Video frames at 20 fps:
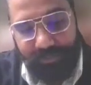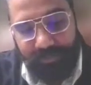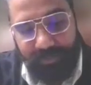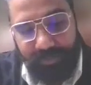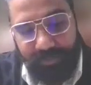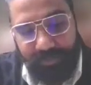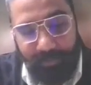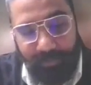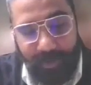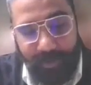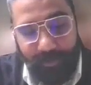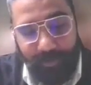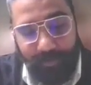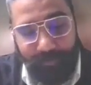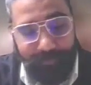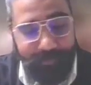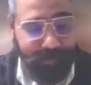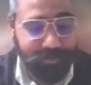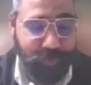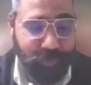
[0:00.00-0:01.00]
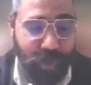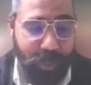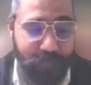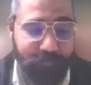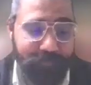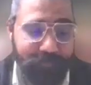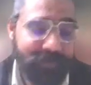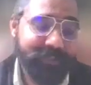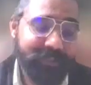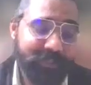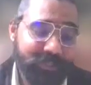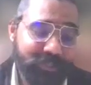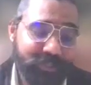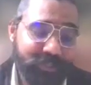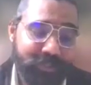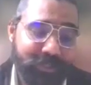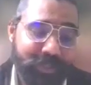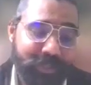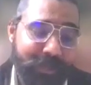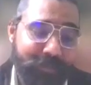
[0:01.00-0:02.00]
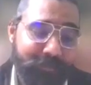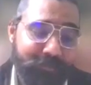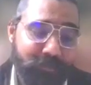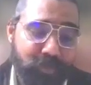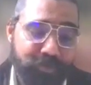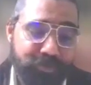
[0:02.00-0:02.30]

to be part of this conversation. And